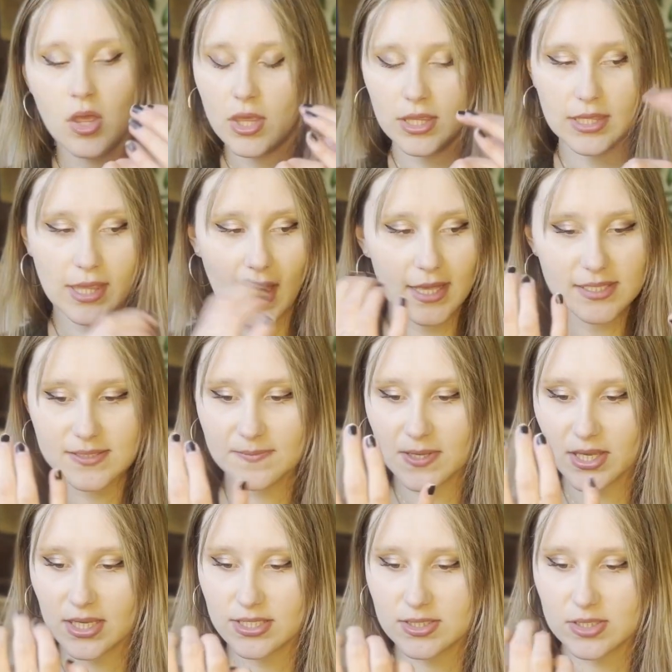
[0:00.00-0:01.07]
Yes,
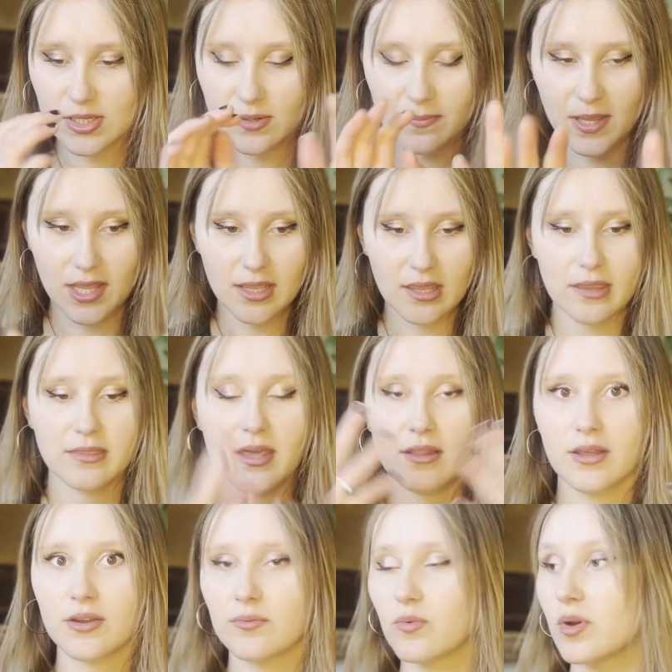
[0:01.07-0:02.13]
because they're pink and they
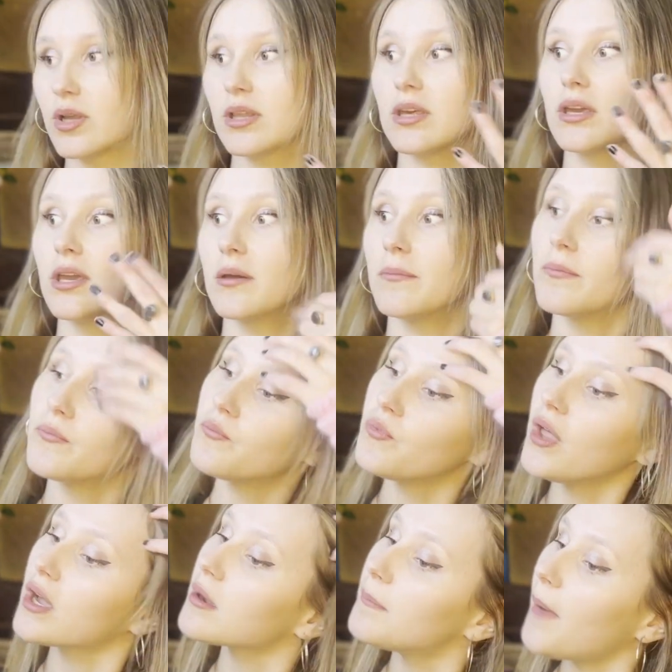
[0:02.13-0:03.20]
look really
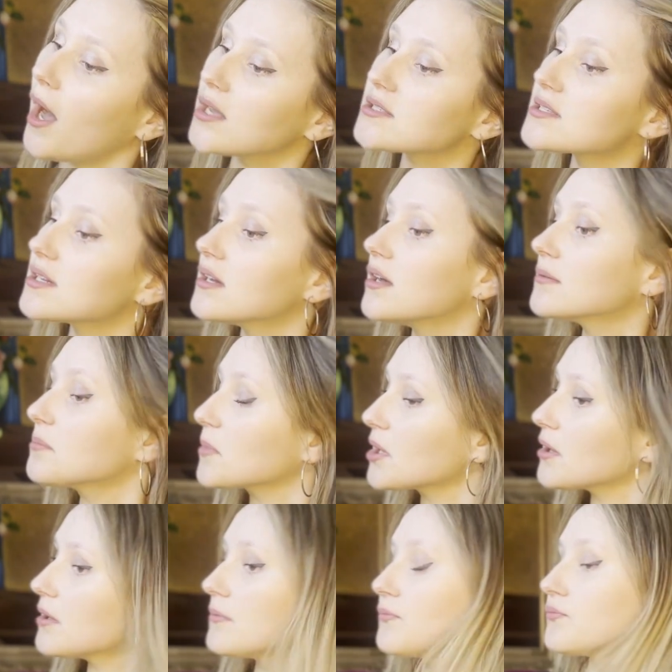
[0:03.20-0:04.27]
like bossy on
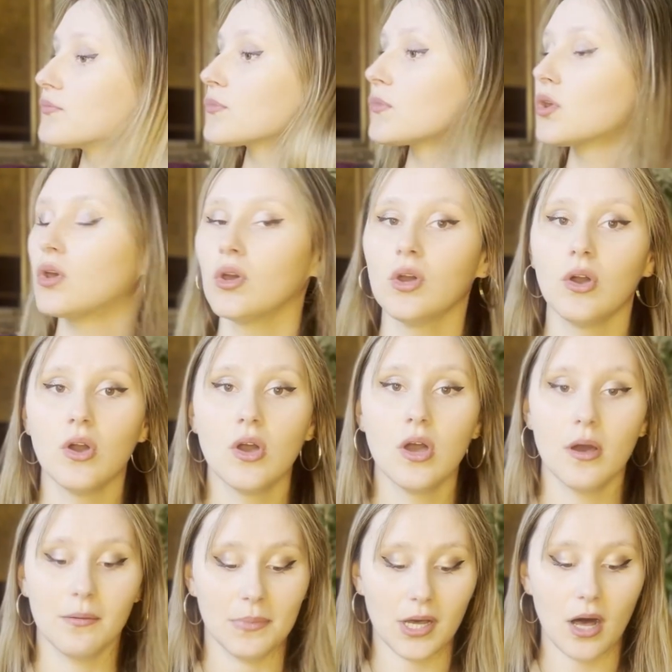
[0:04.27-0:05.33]
me.
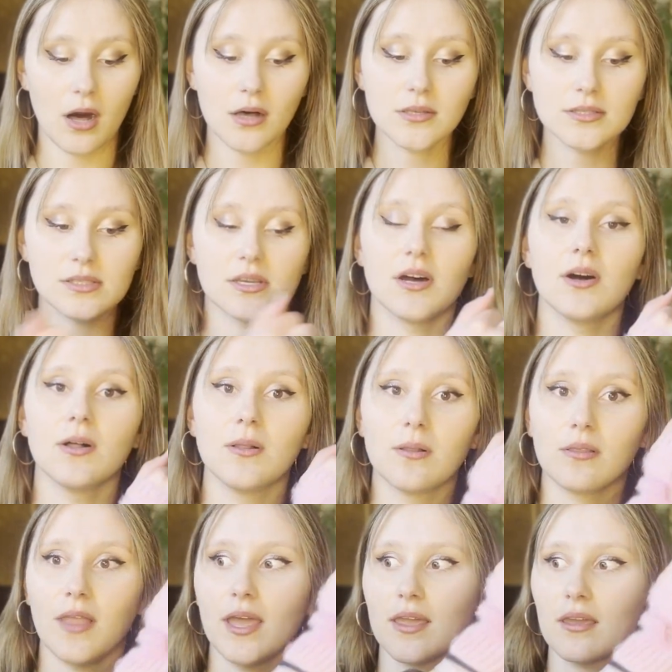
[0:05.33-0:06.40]
But also,
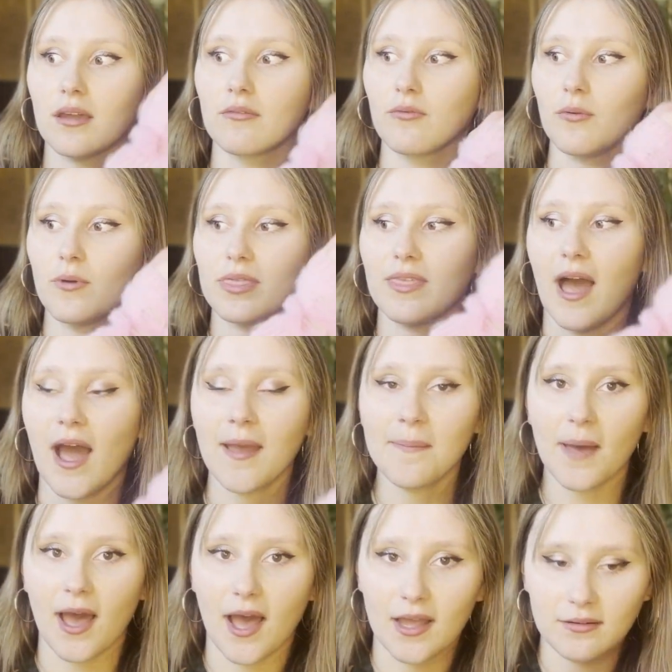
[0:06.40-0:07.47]
like with the
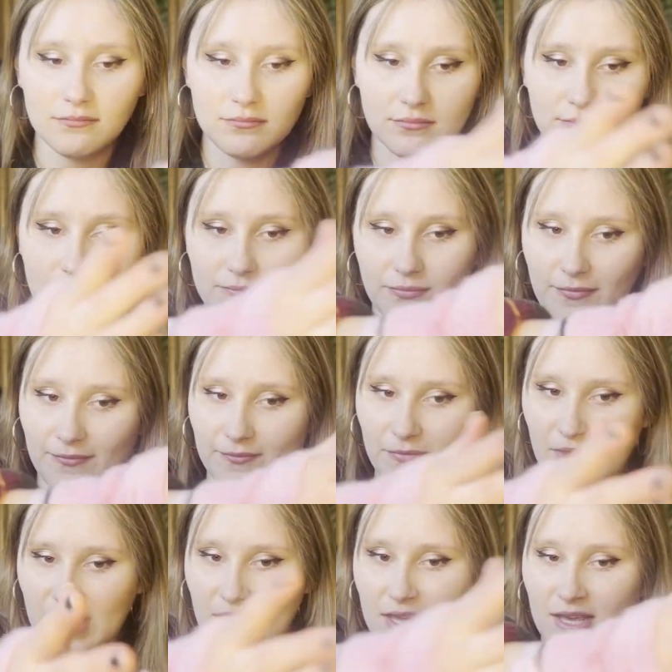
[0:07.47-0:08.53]
iPad,
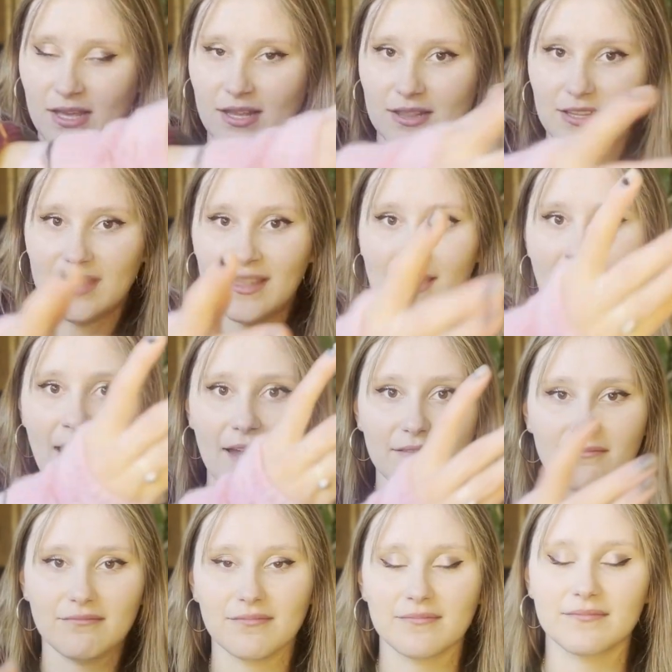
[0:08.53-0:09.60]
look at that.
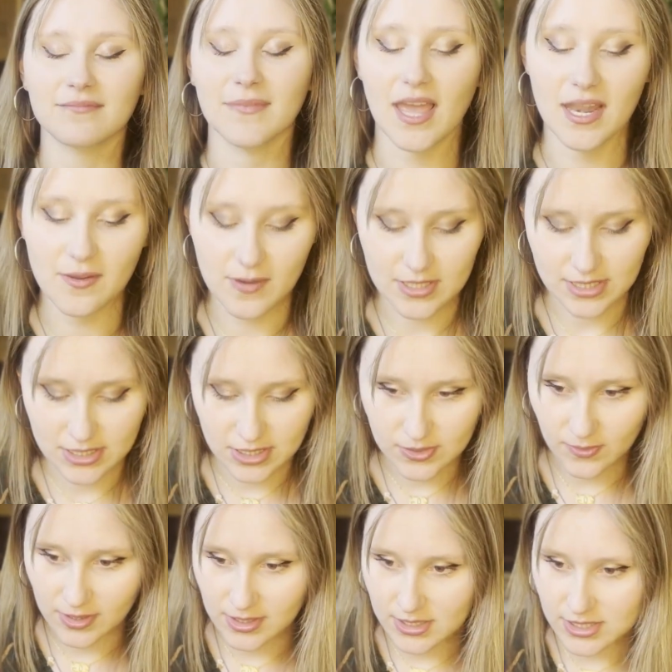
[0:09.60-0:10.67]
Anyways, I
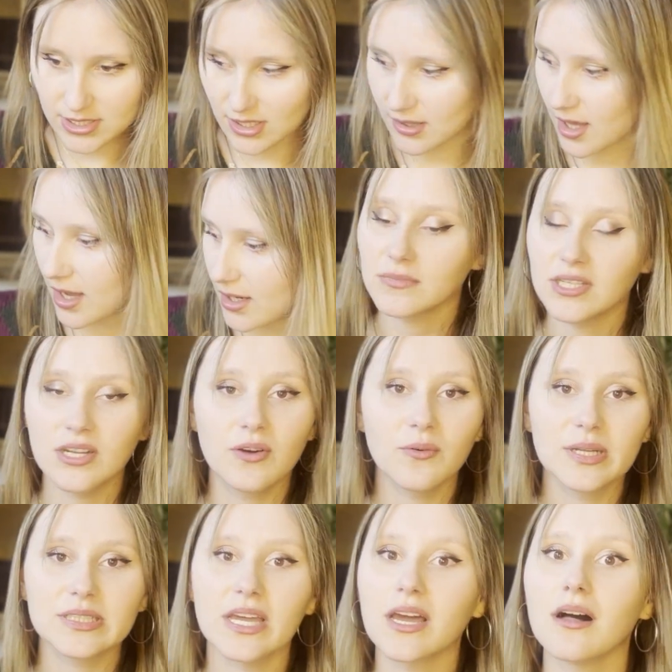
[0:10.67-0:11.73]
just wanted to share that.
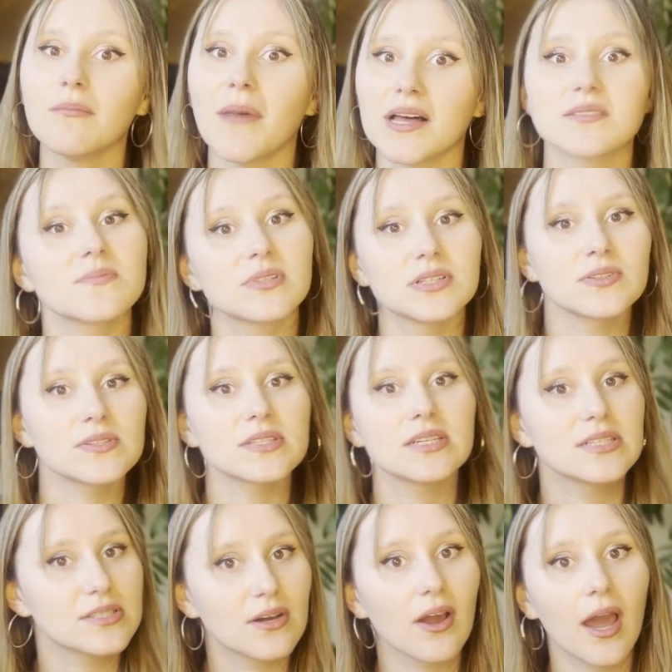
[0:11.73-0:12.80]
One day I'll mass produce
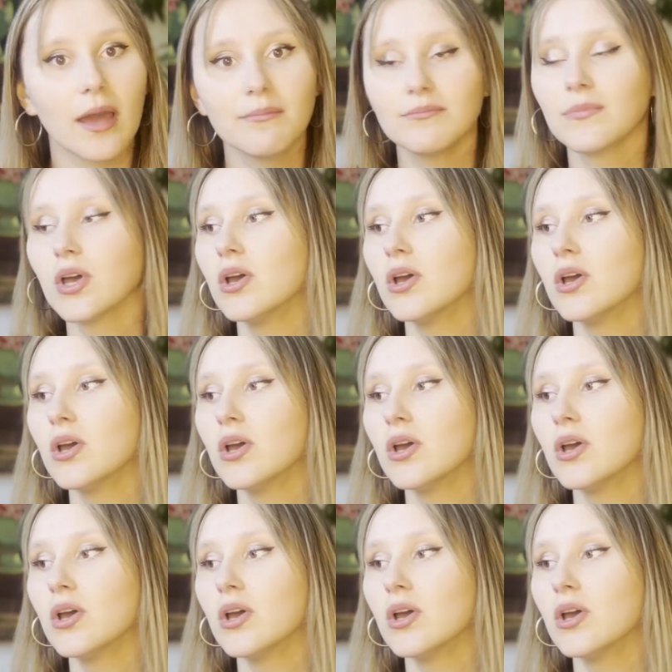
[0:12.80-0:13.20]
these, okay?